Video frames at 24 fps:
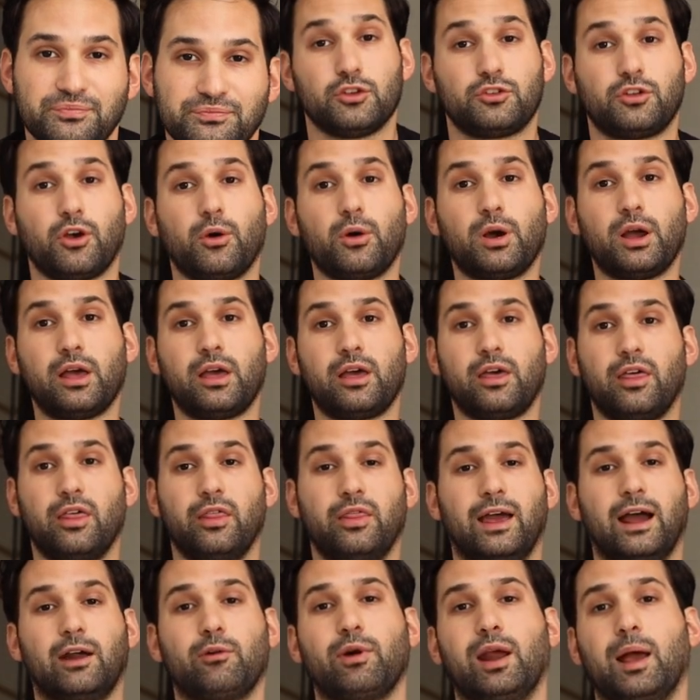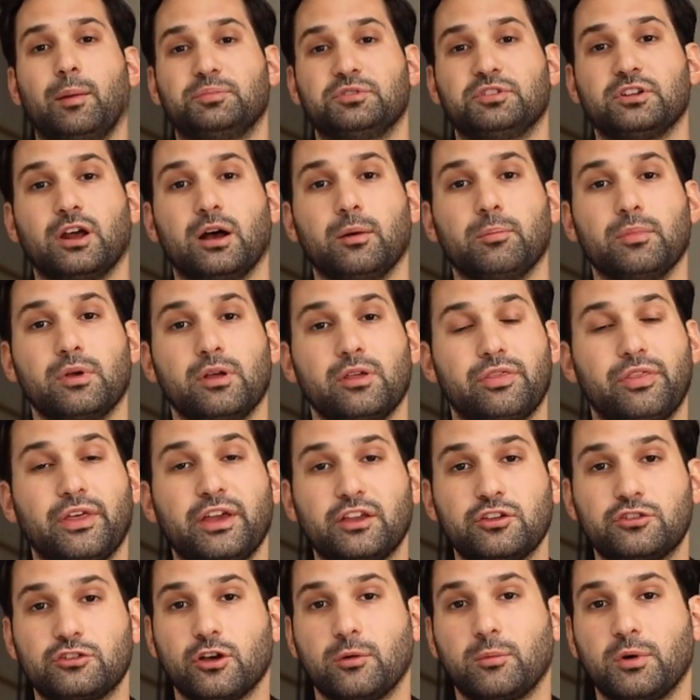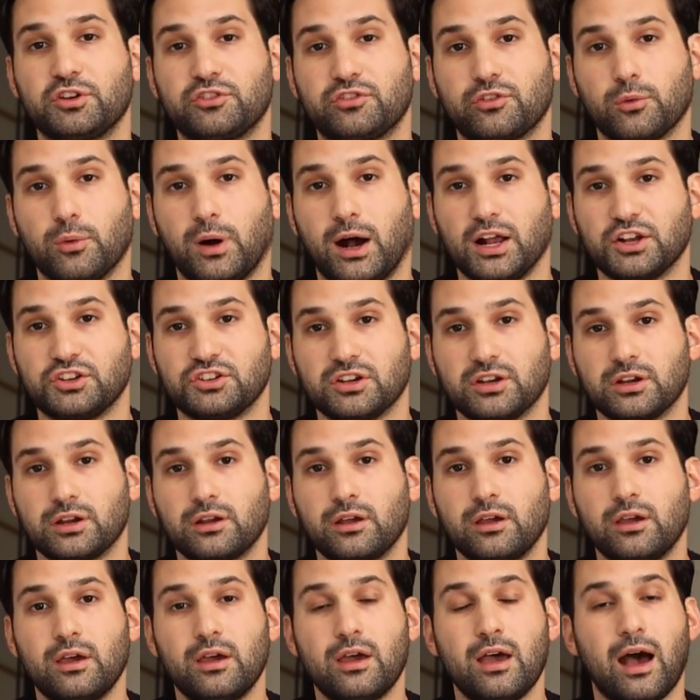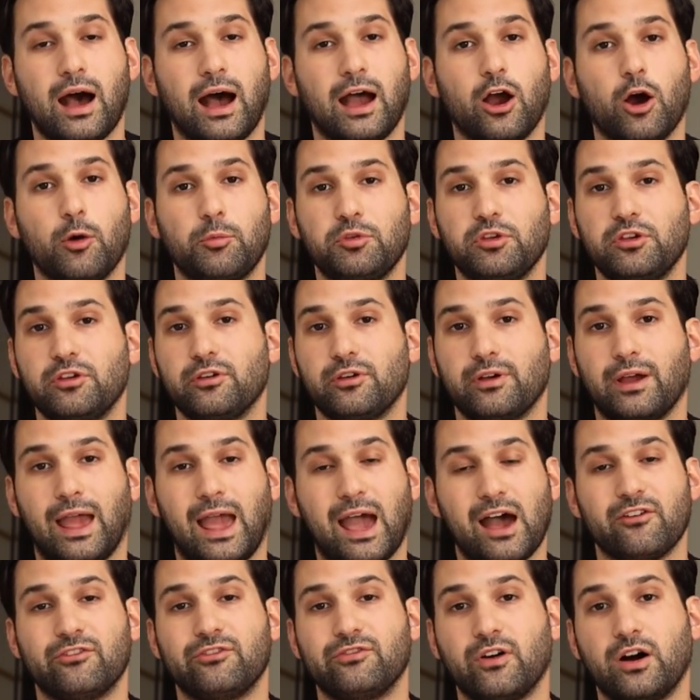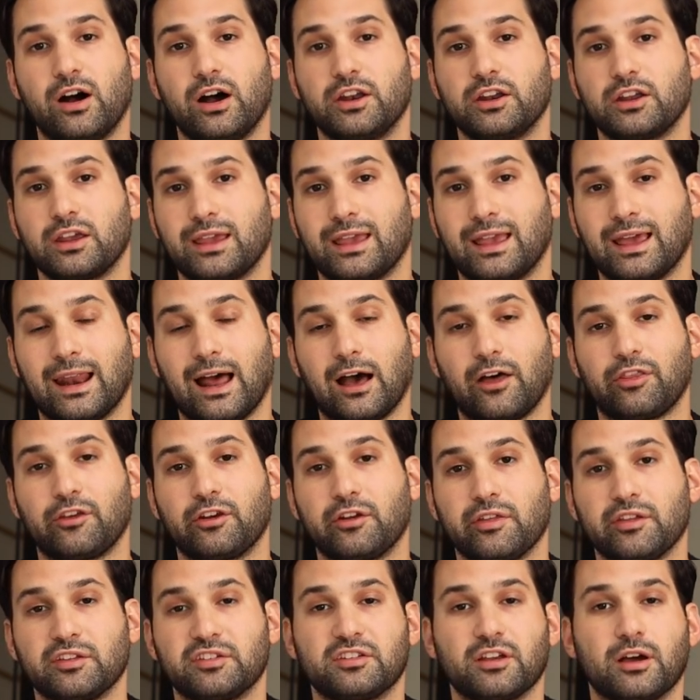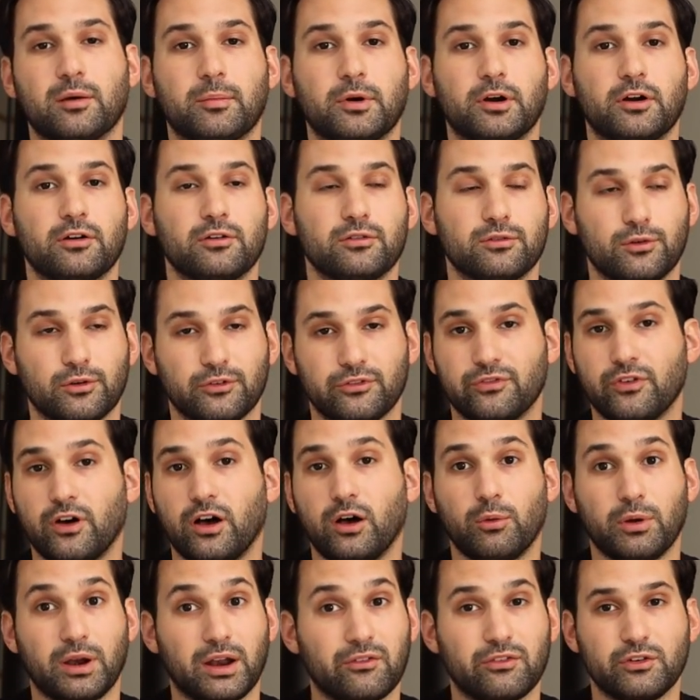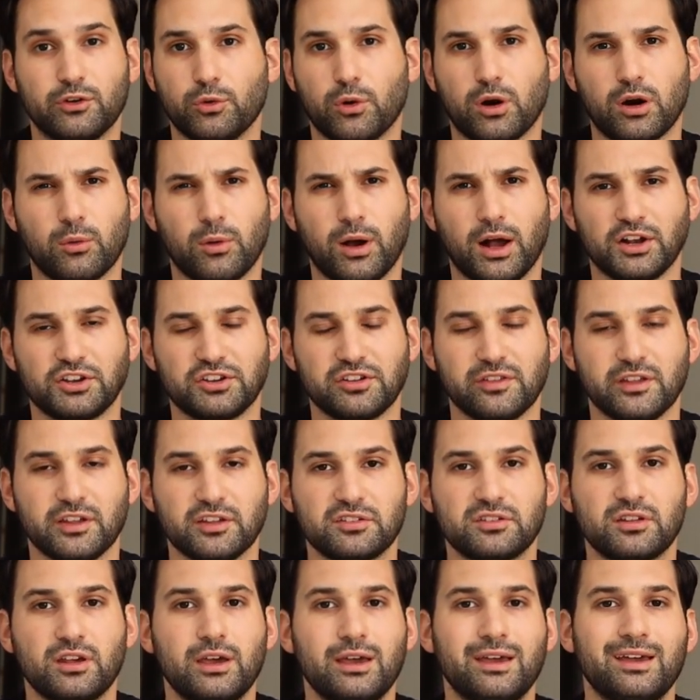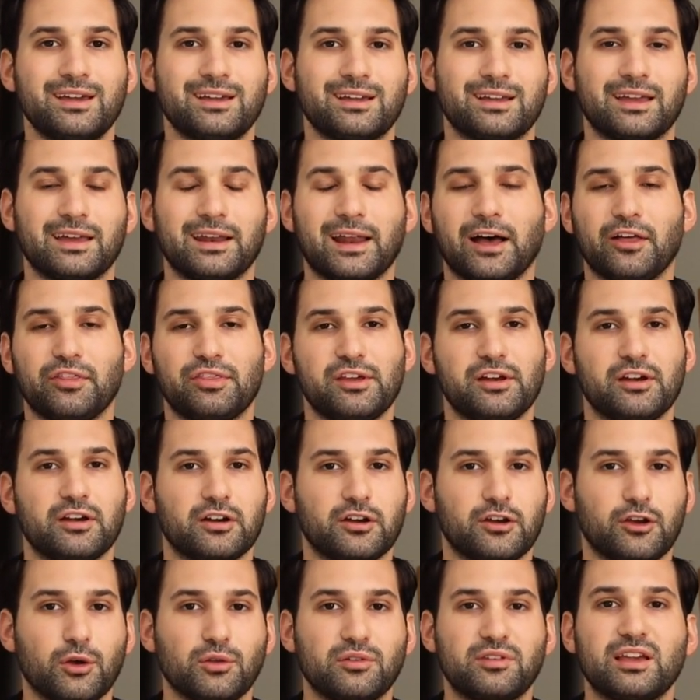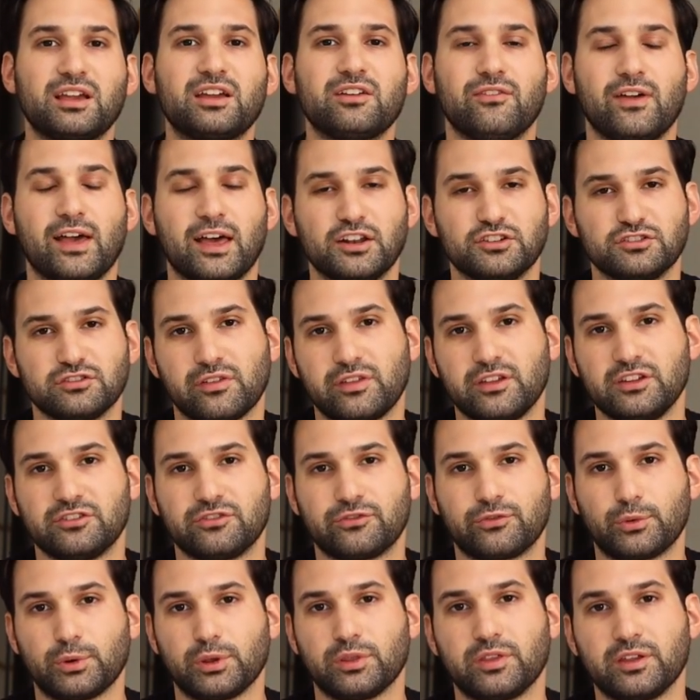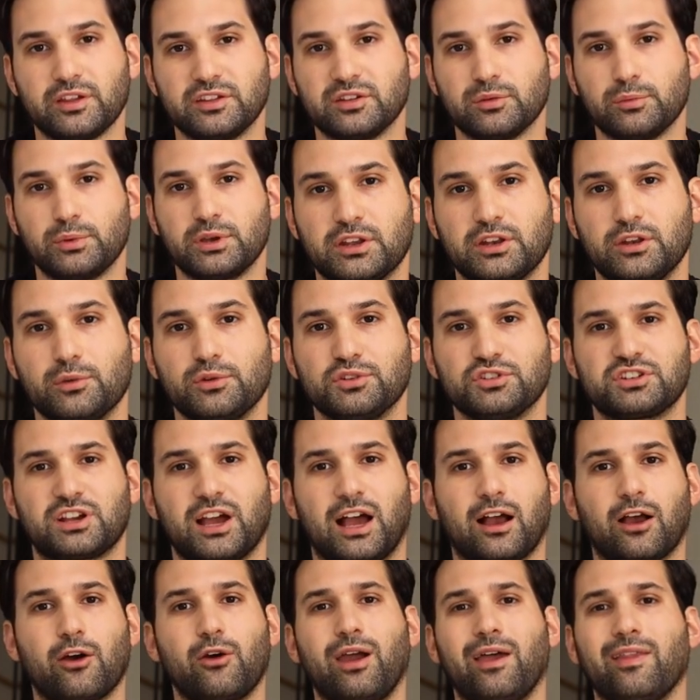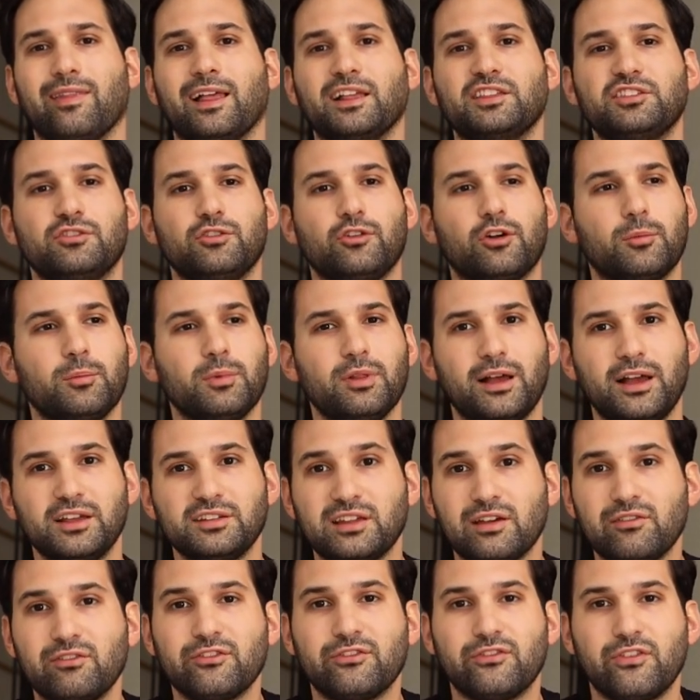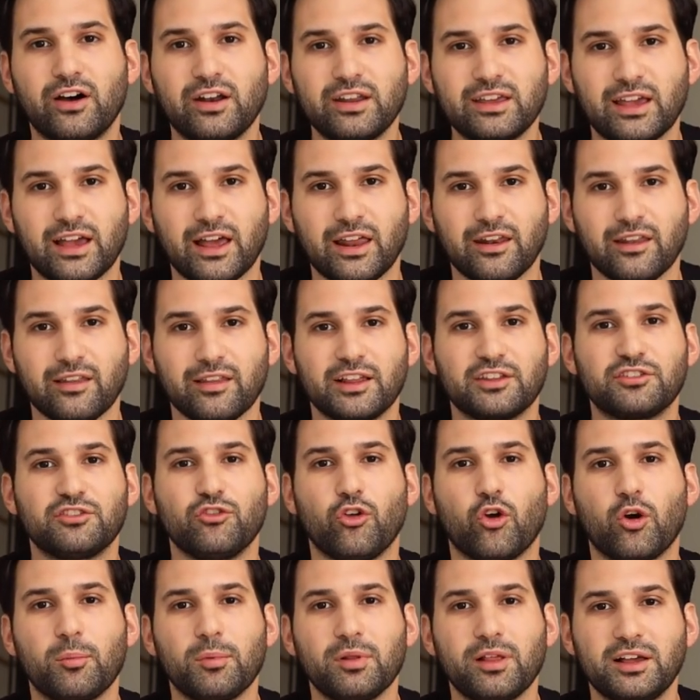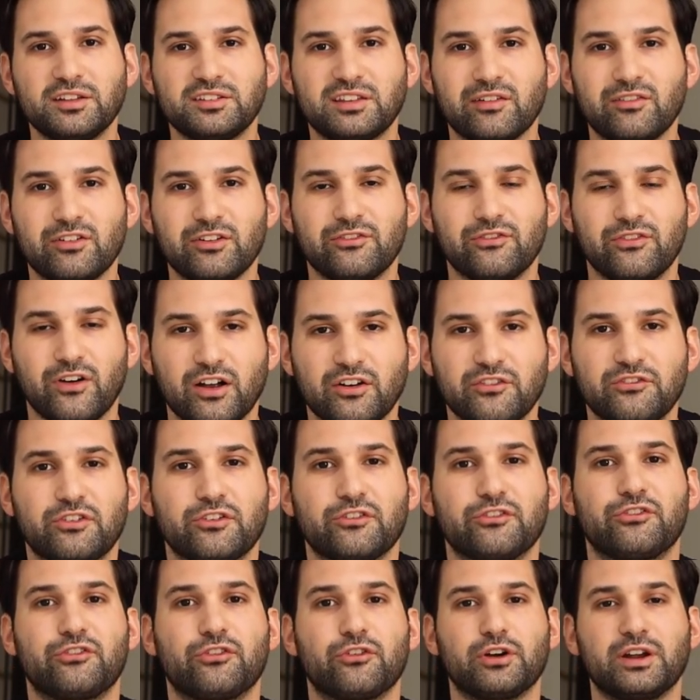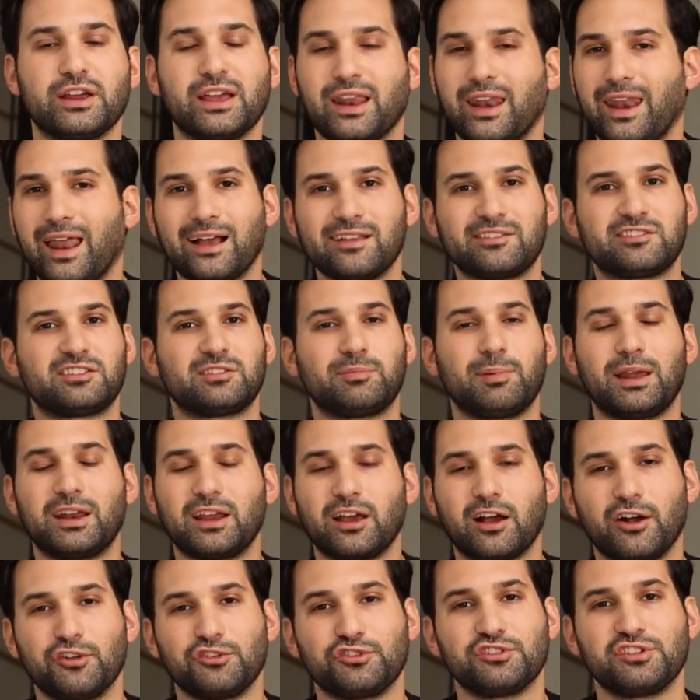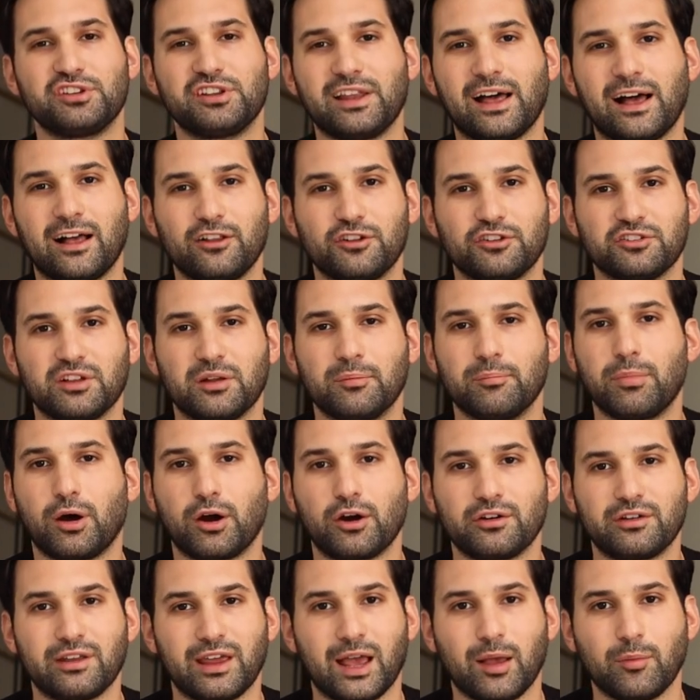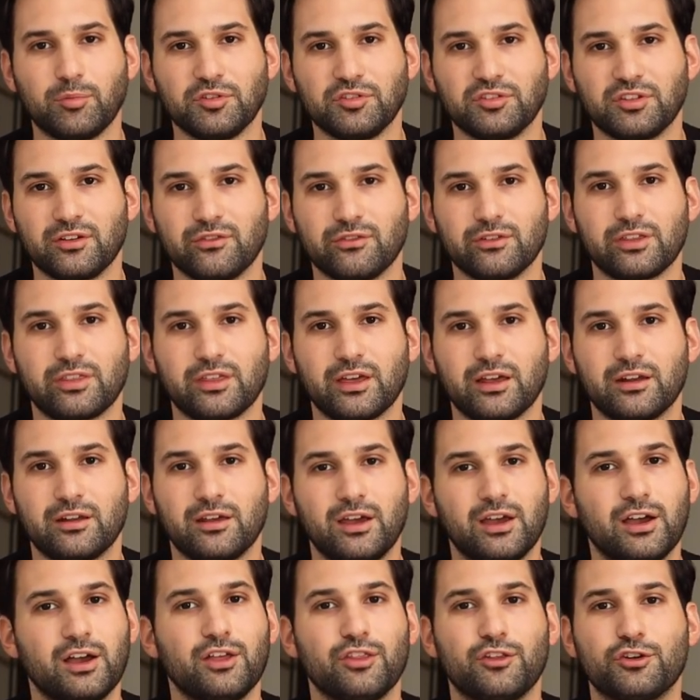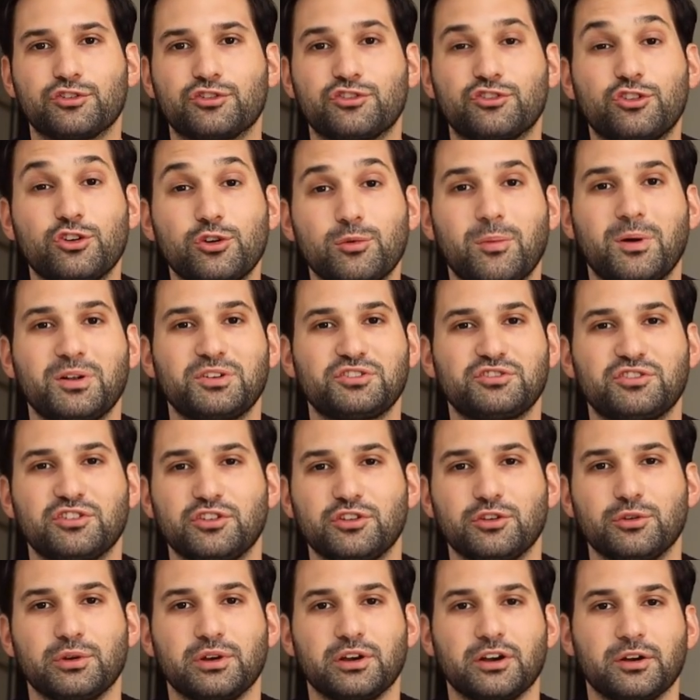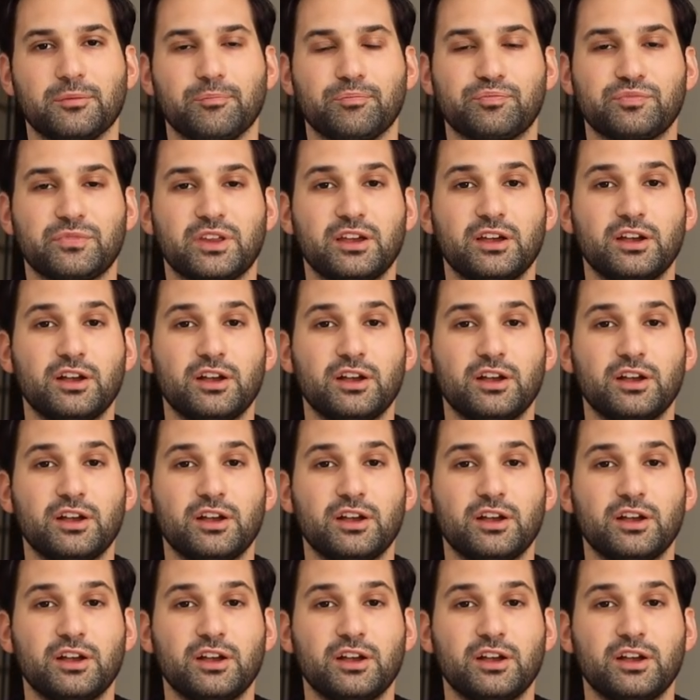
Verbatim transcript: So that wraps it up. Thank you so much for watching. I hope you have fun. Get out there this summer or fall, whenever you are watching this. Get out there, go take advantage of these free things can do in Chicago, and let's normalize having fun again. Let's normalize having fun for free and not spending hundreds of dollars on bar tabs and stuff like that. There's too much to do here.